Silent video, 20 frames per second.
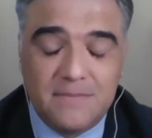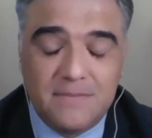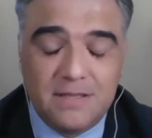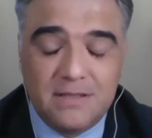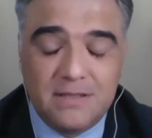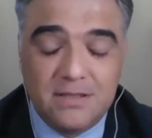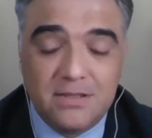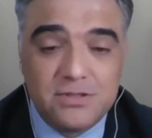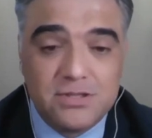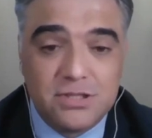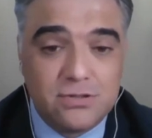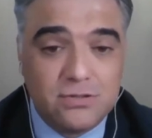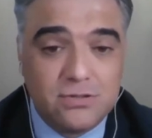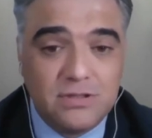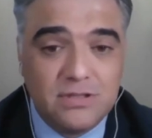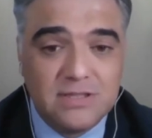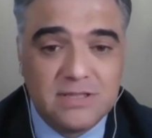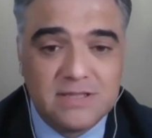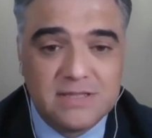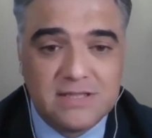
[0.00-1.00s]

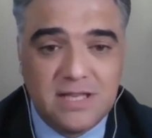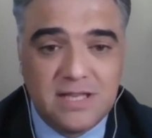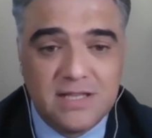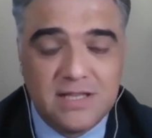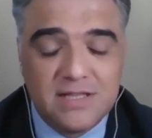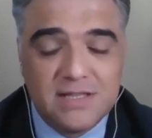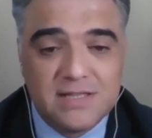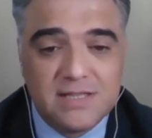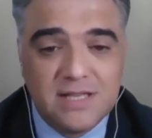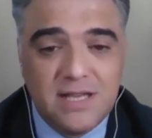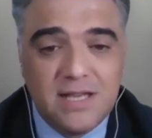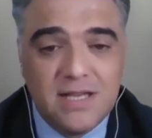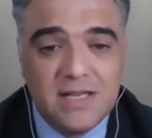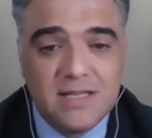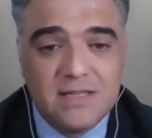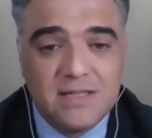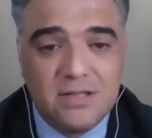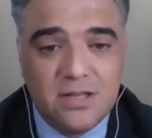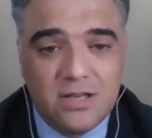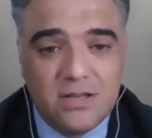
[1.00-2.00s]
longitudinal studies,
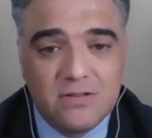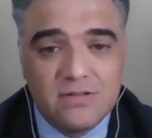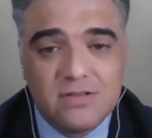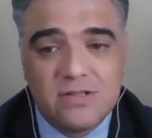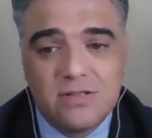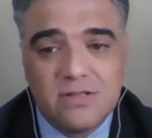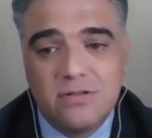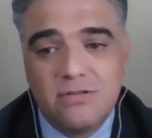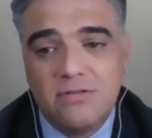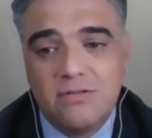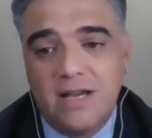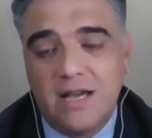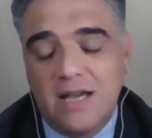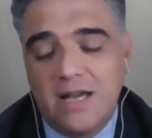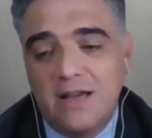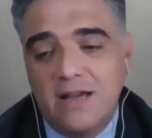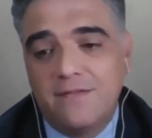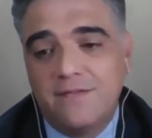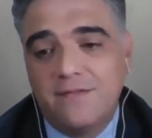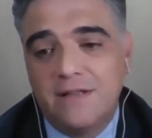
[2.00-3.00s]
those who
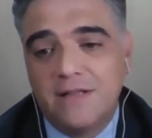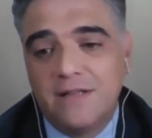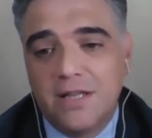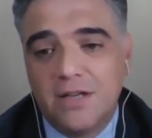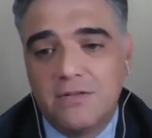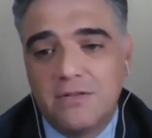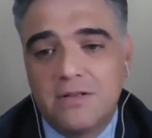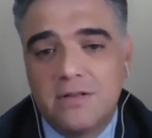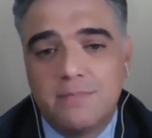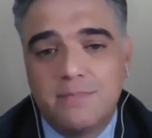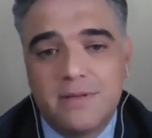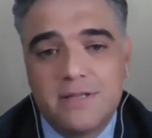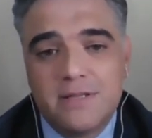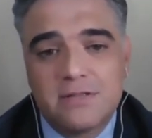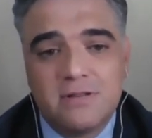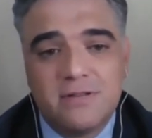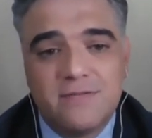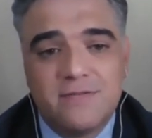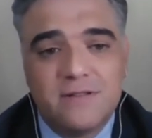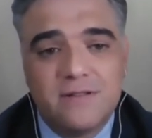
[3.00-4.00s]
have lower
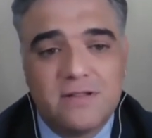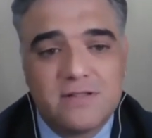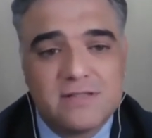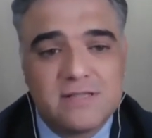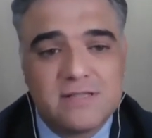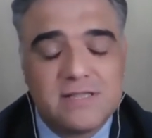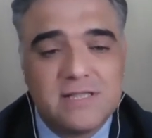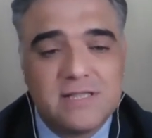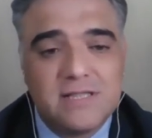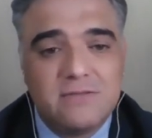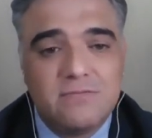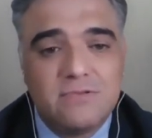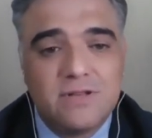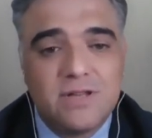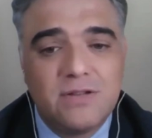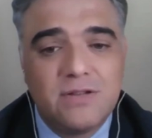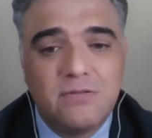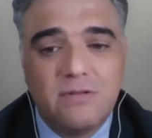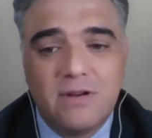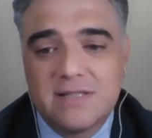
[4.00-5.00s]
pulse rate velocity were
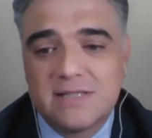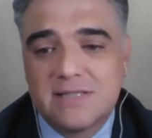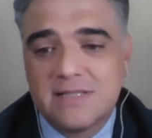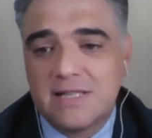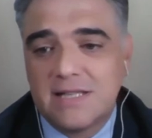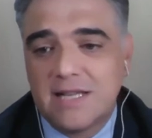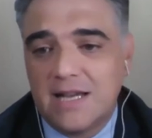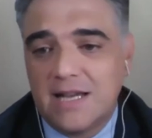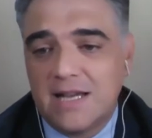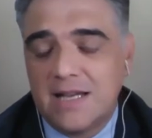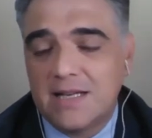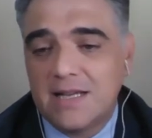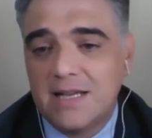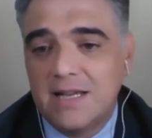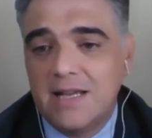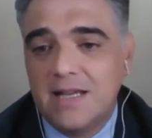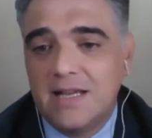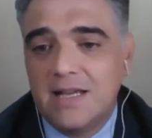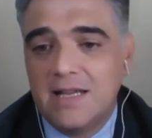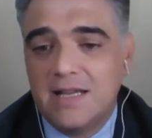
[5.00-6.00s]
the ones that had
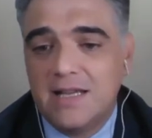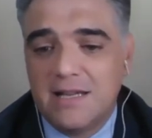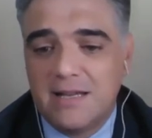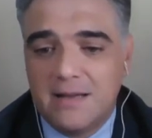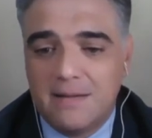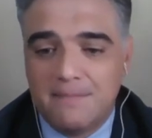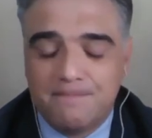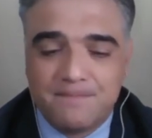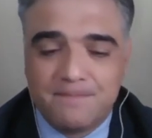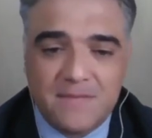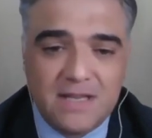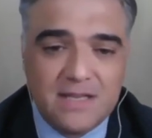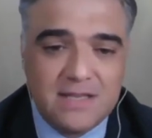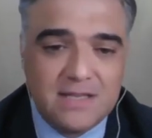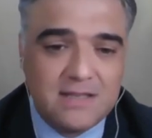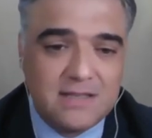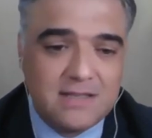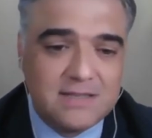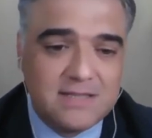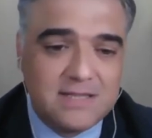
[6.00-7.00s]

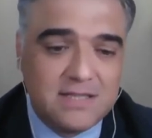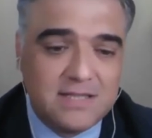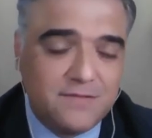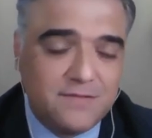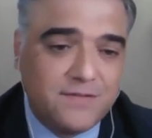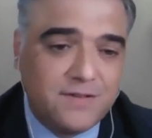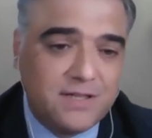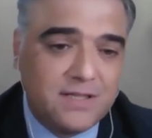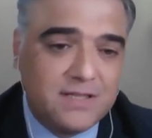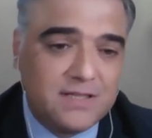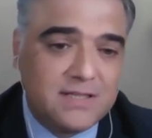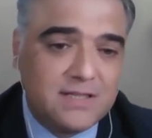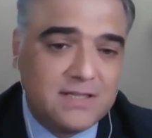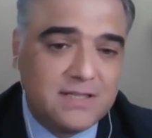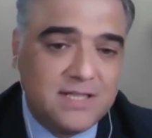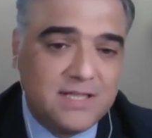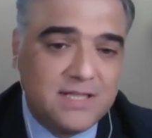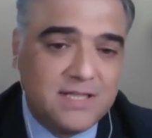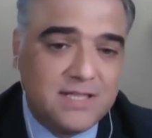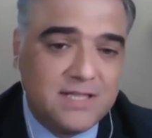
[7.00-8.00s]
a significant
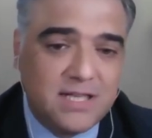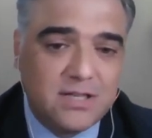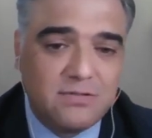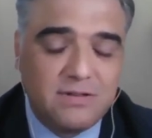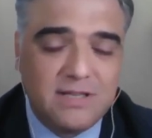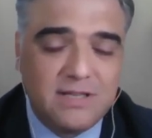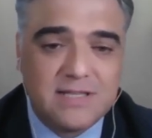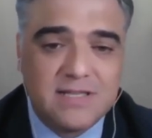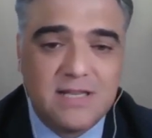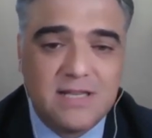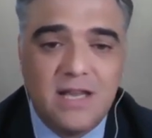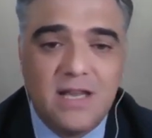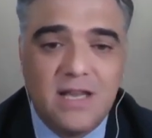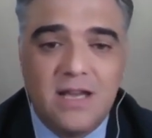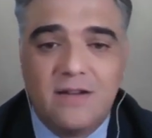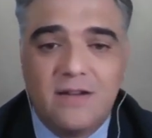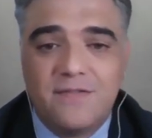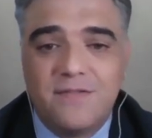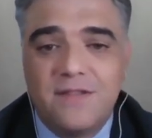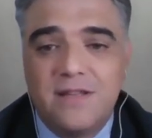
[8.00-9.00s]
decrease
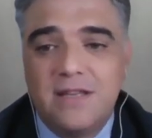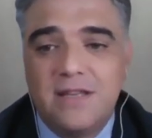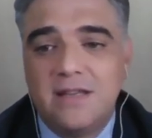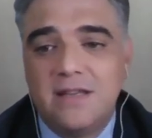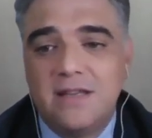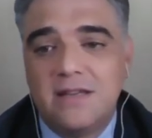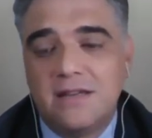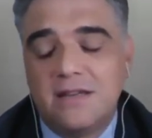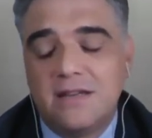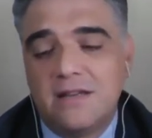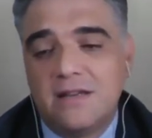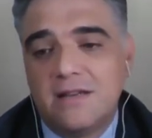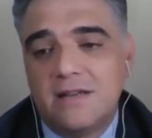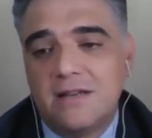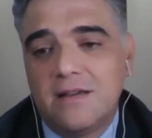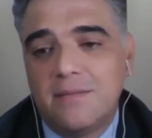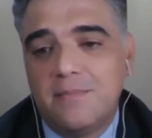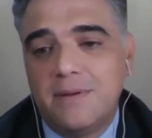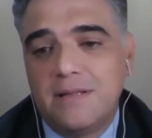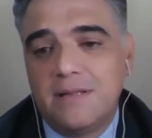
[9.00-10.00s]
of the
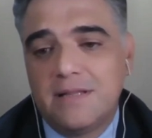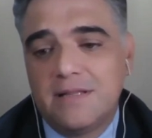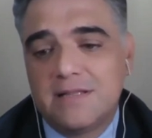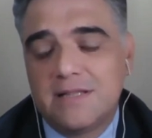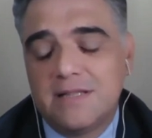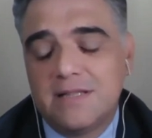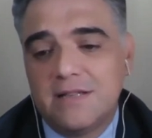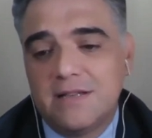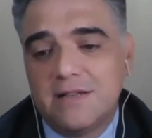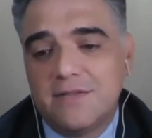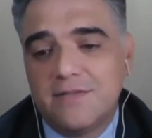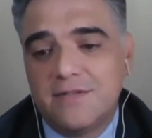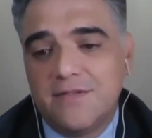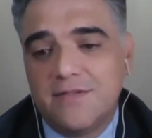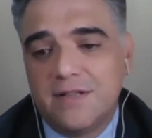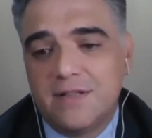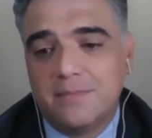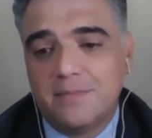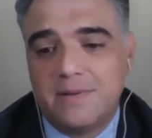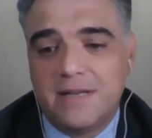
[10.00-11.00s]
ability of
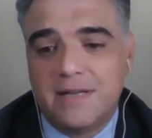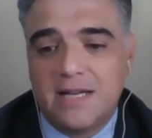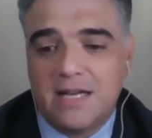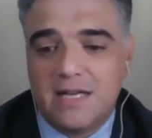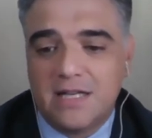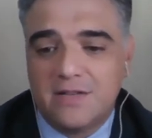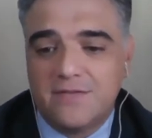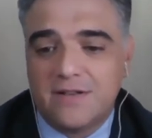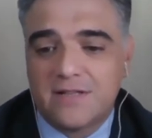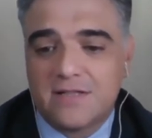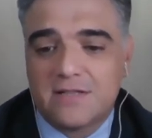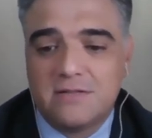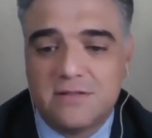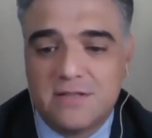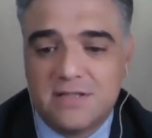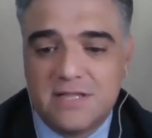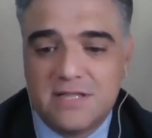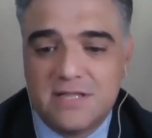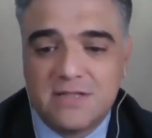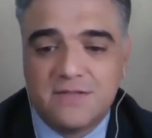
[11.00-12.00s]
developing cardiovascular
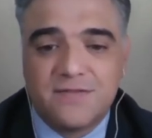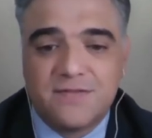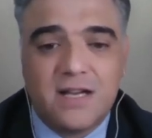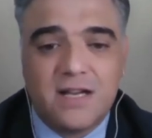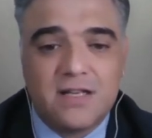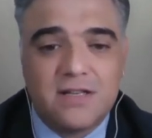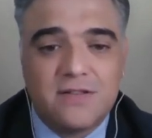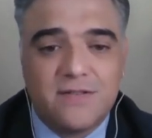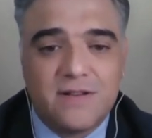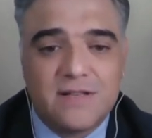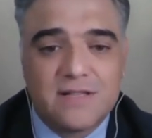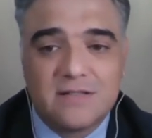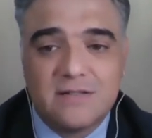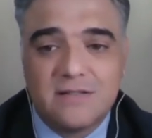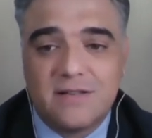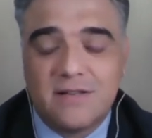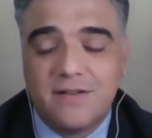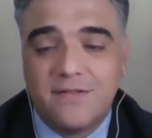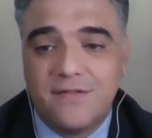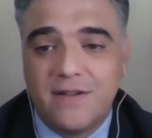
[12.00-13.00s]
disease, of
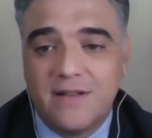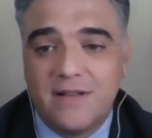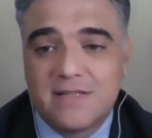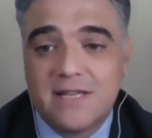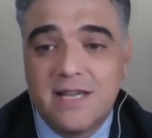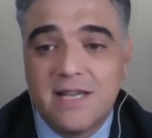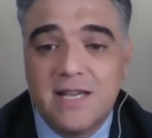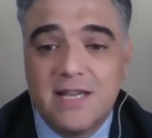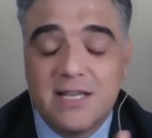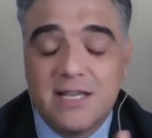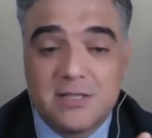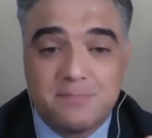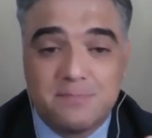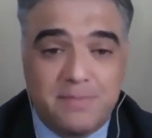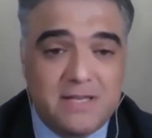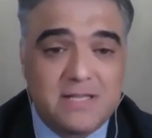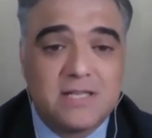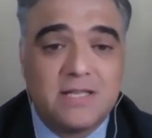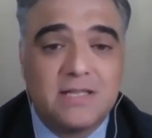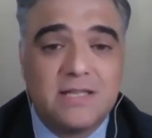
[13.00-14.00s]
cardiovascular events,
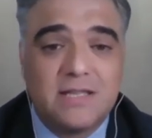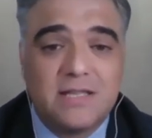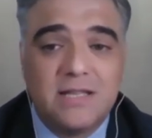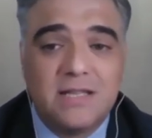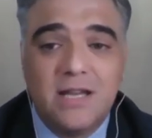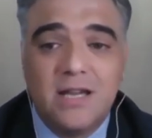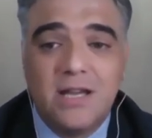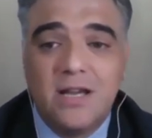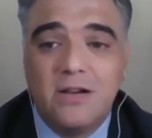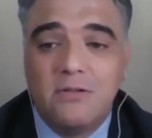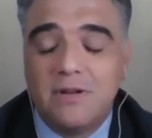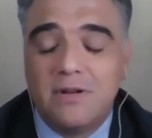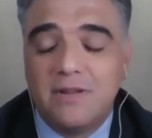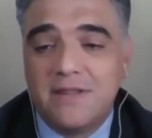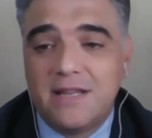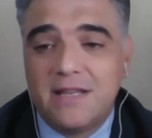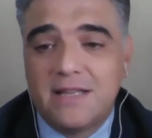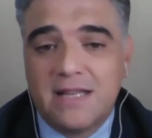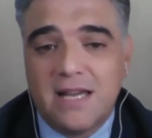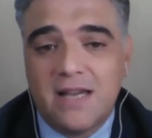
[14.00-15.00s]
especially when
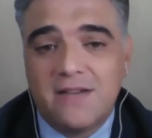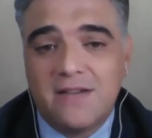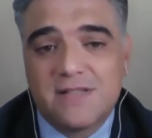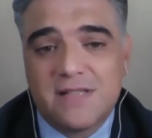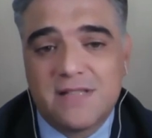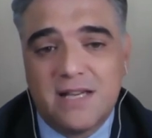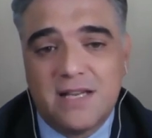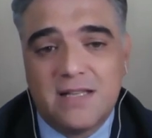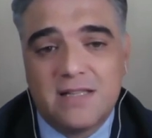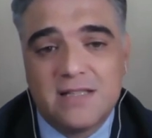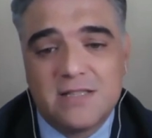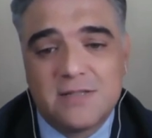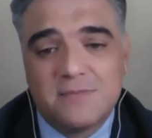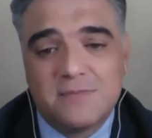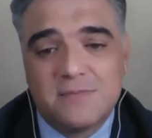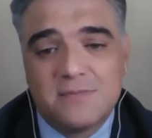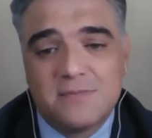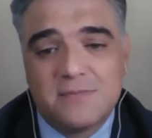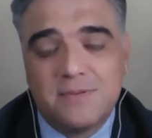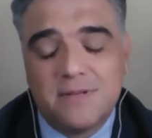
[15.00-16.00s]
their lifestyle has
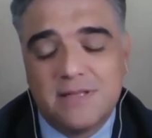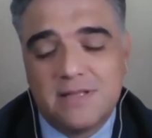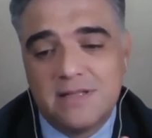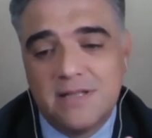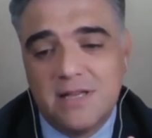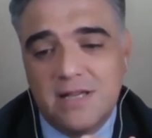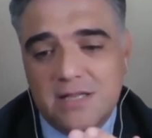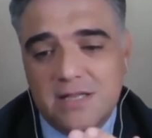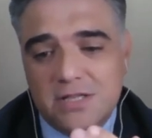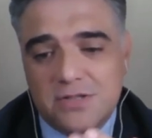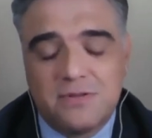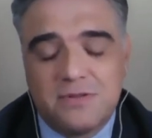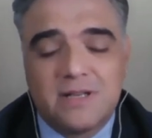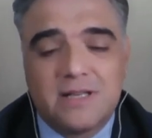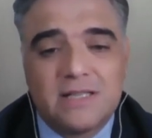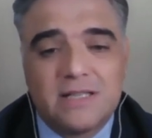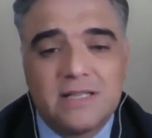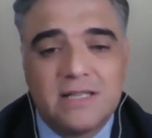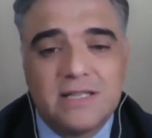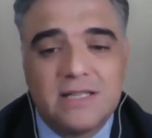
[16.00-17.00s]
been
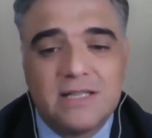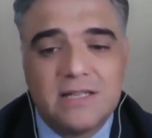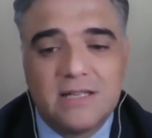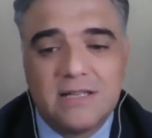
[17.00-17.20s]
strictly